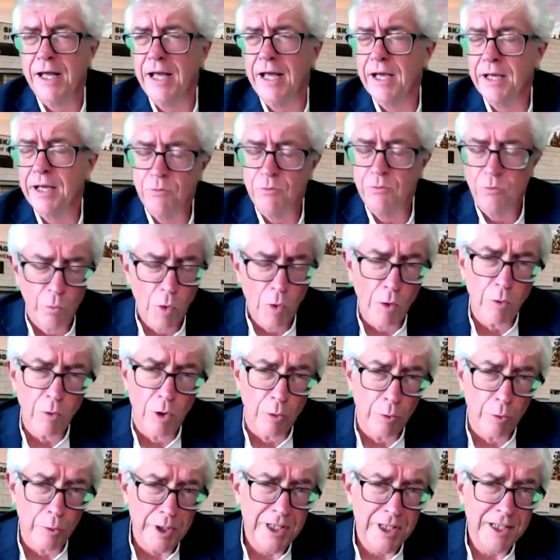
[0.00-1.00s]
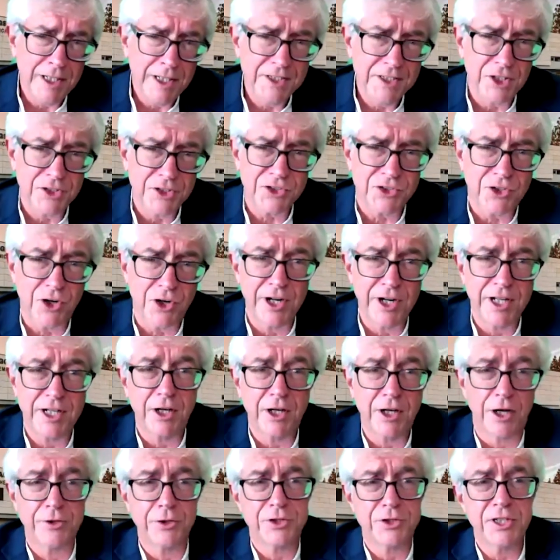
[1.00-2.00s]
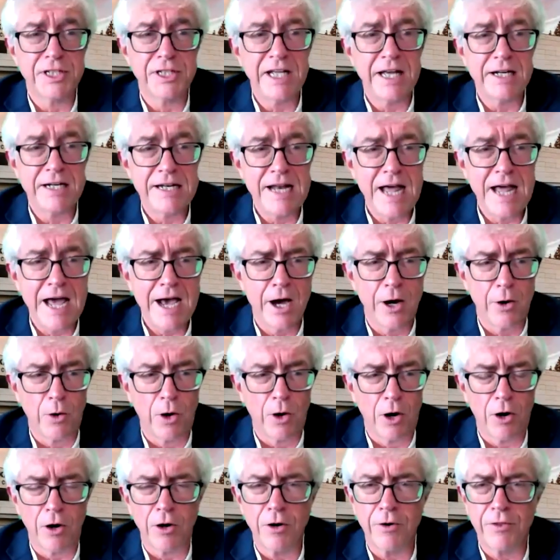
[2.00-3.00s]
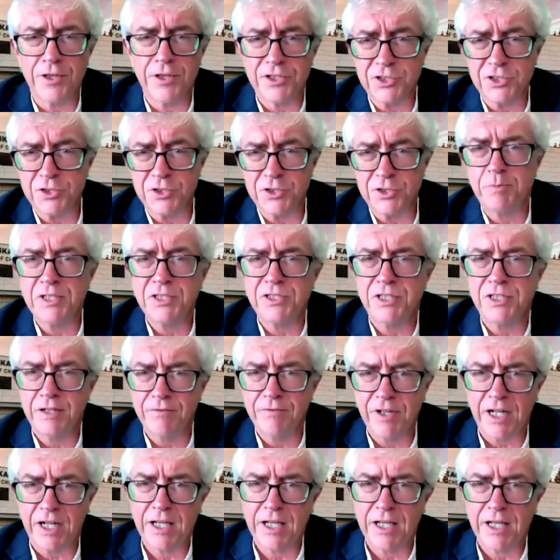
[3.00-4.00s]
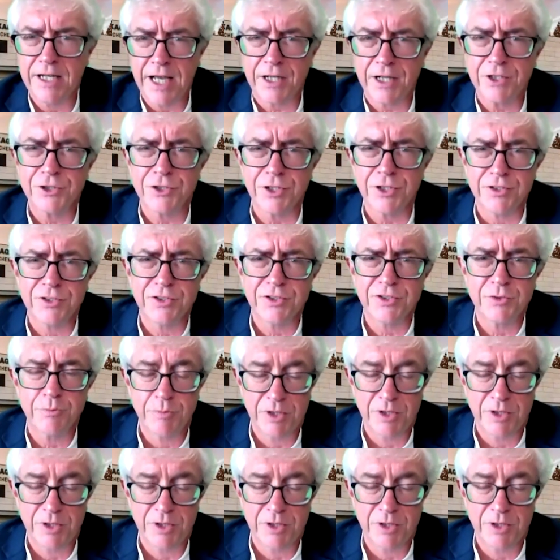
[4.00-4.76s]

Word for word: And what we're really just starting to understand now are the specific connections